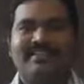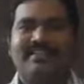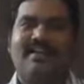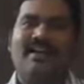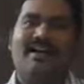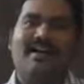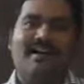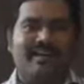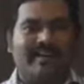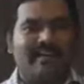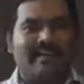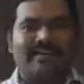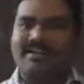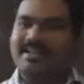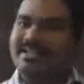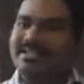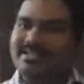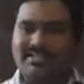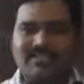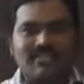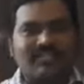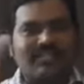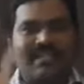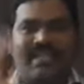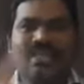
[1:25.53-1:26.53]
At
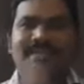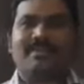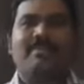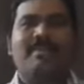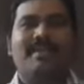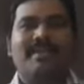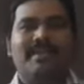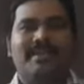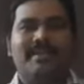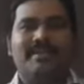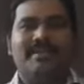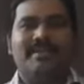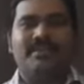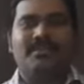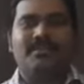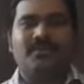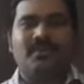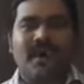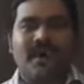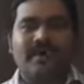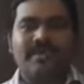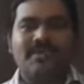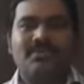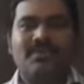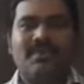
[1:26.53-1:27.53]
least tell me
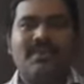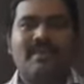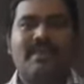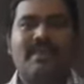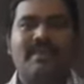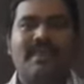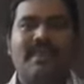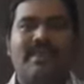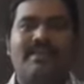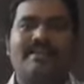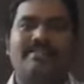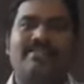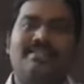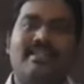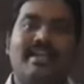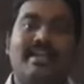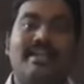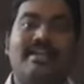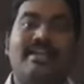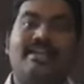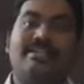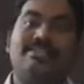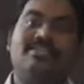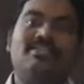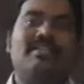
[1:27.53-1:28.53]
what work I
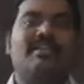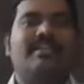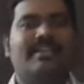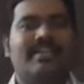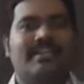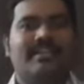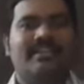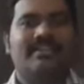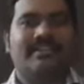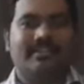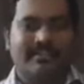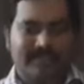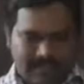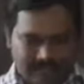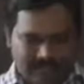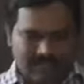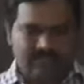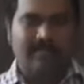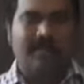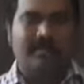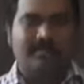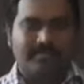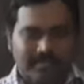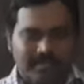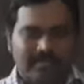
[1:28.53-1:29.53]
assigned yesterday
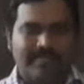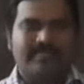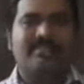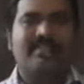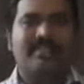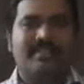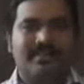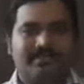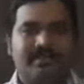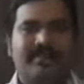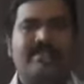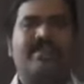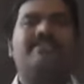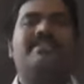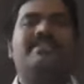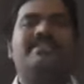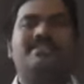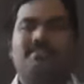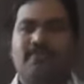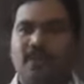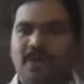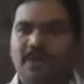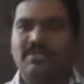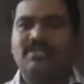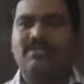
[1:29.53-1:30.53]
and means in previous
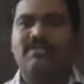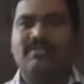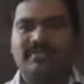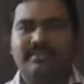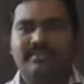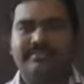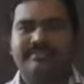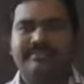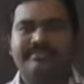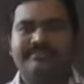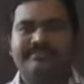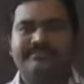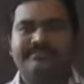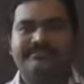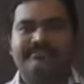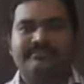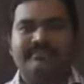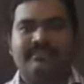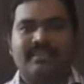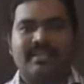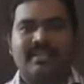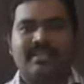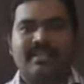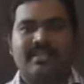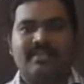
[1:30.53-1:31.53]
module.
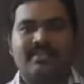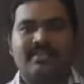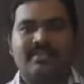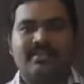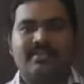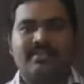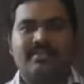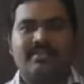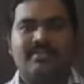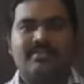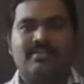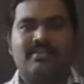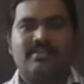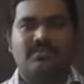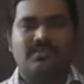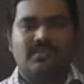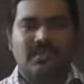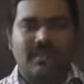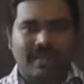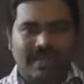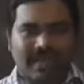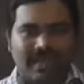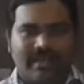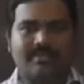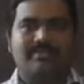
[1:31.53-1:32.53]
So
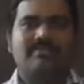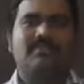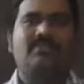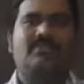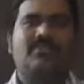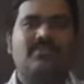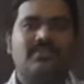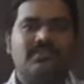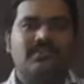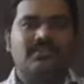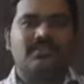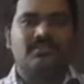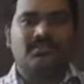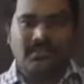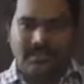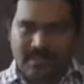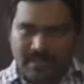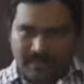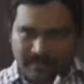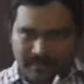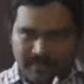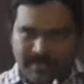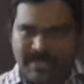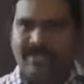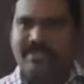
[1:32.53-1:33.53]
I asked you to
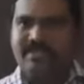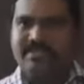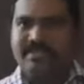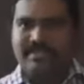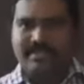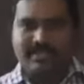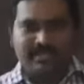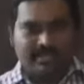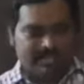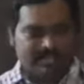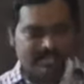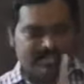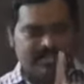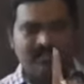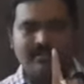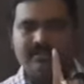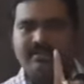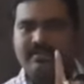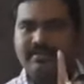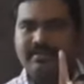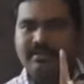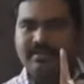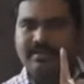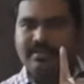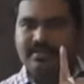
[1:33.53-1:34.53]
complete
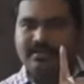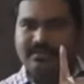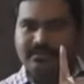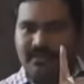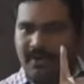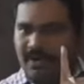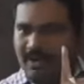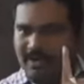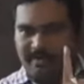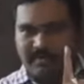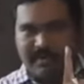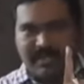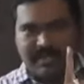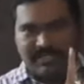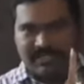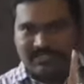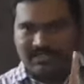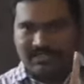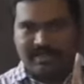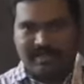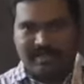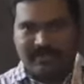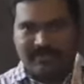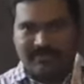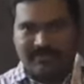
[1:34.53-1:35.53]
formation
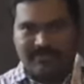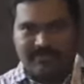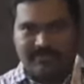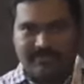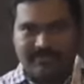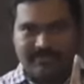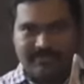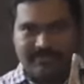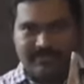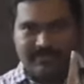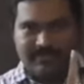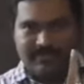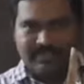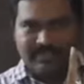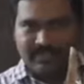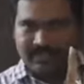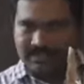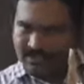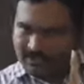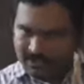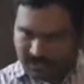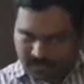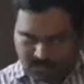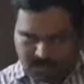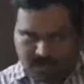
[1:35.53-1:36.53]
of
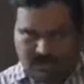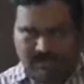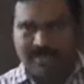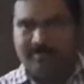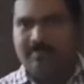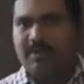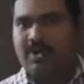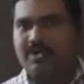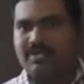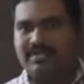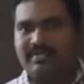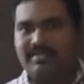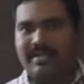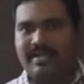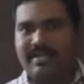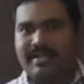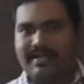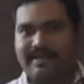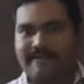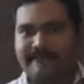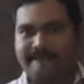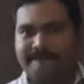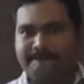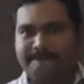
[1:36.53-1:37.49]
sodium oxide,